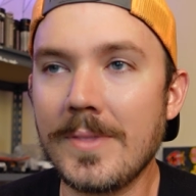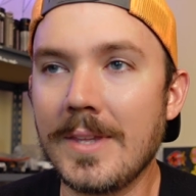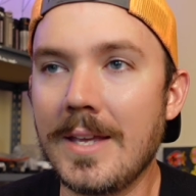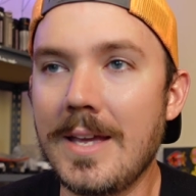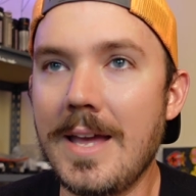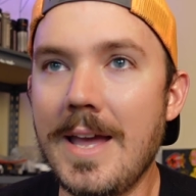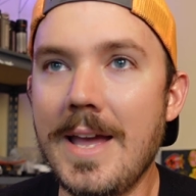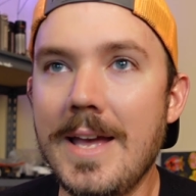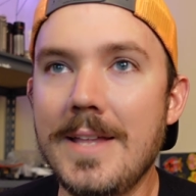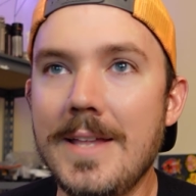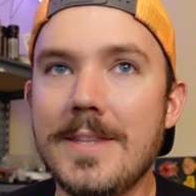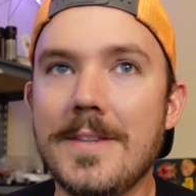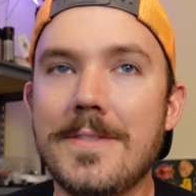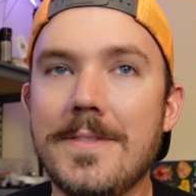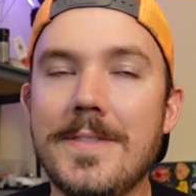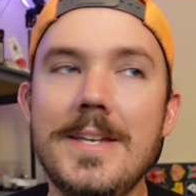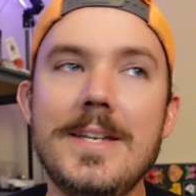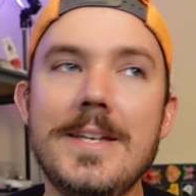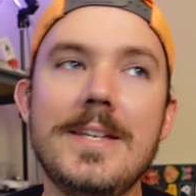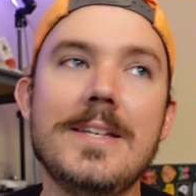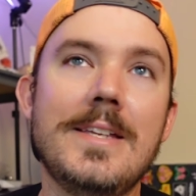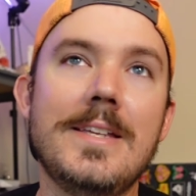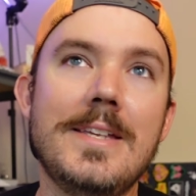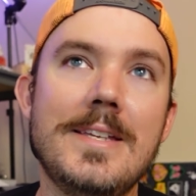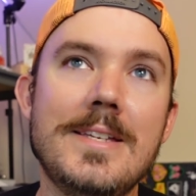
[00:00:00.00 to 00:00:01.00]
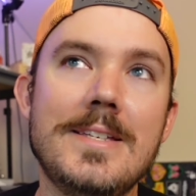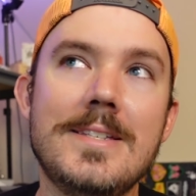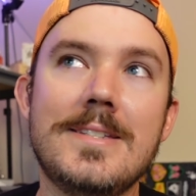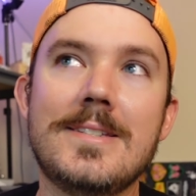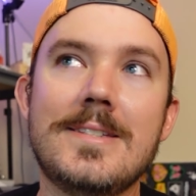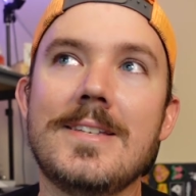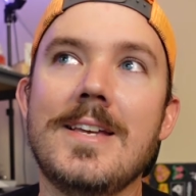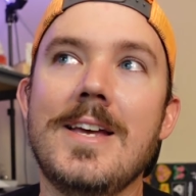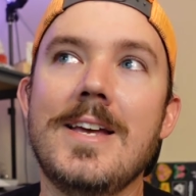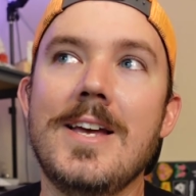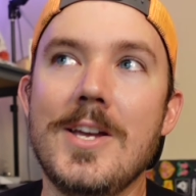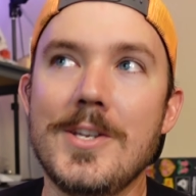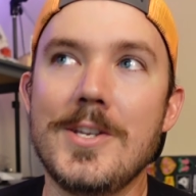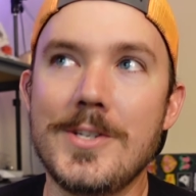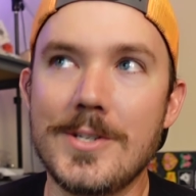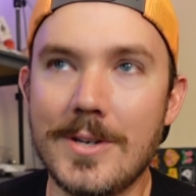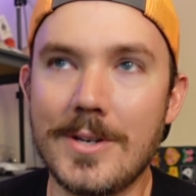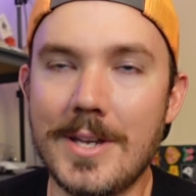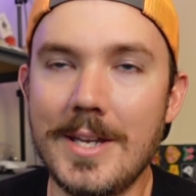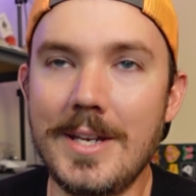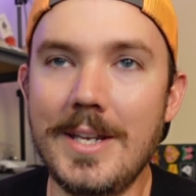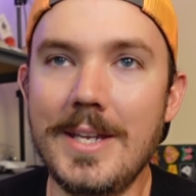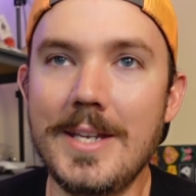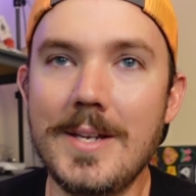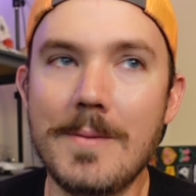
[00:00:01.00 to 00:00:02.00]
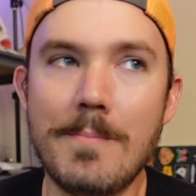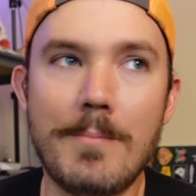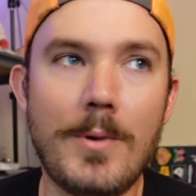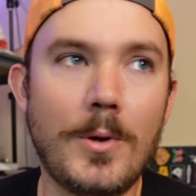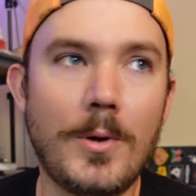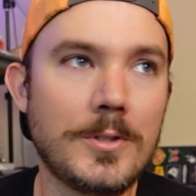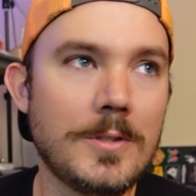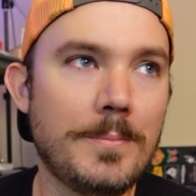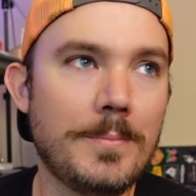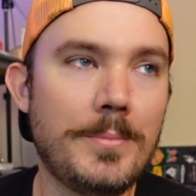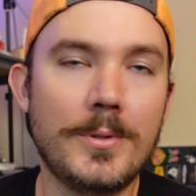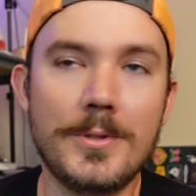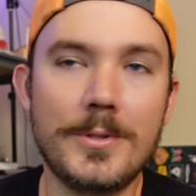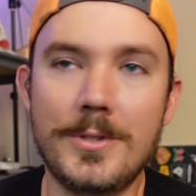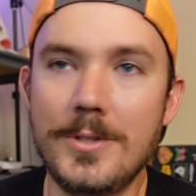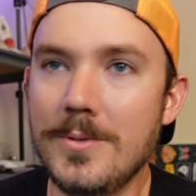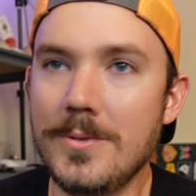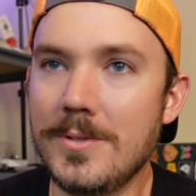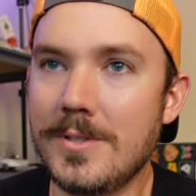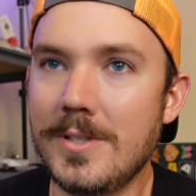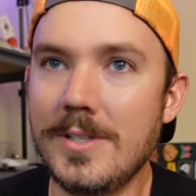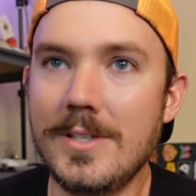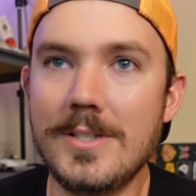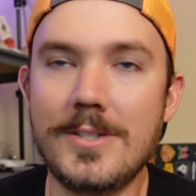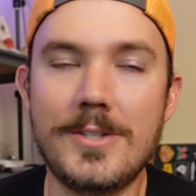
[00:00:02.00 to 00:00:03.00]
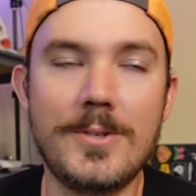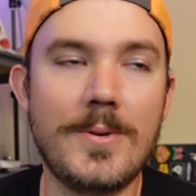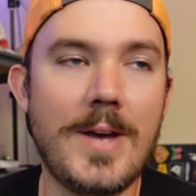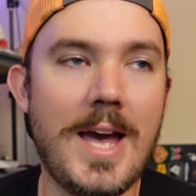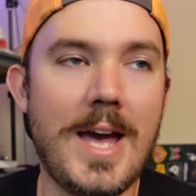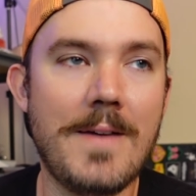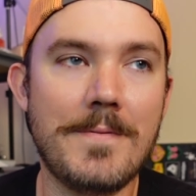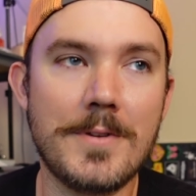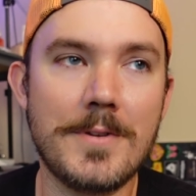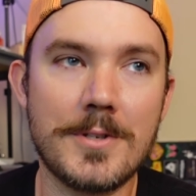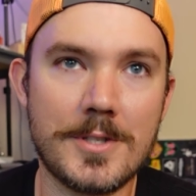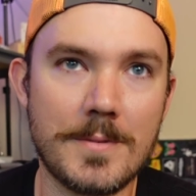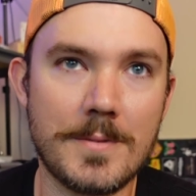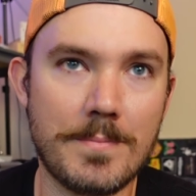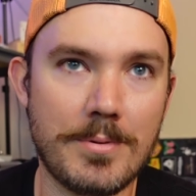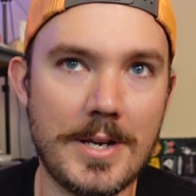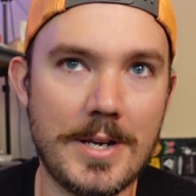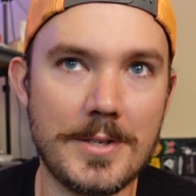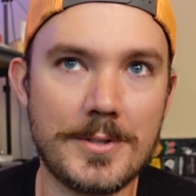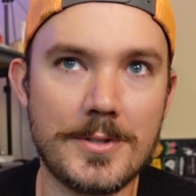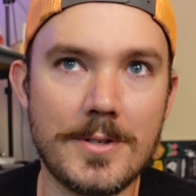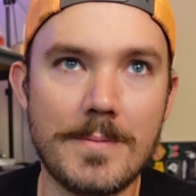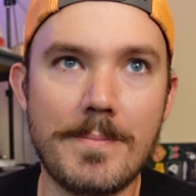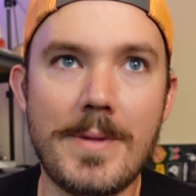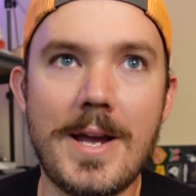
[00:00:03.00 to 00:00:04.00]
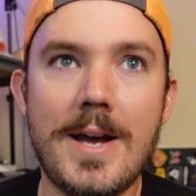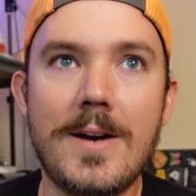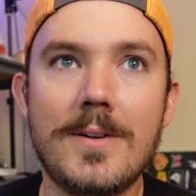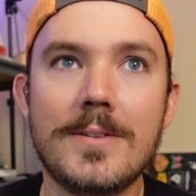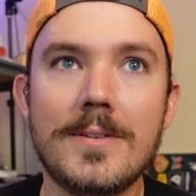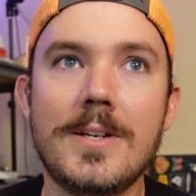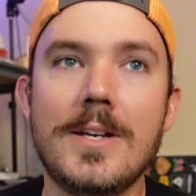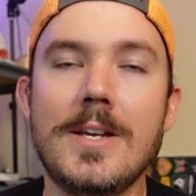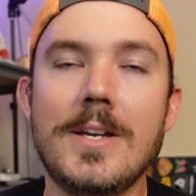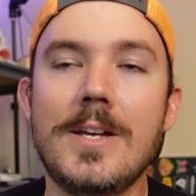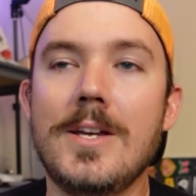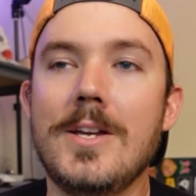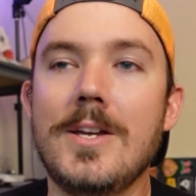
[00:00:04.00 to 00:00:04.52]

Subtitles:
And the thing is, you're getting multiple uses. You have your suppressor mount.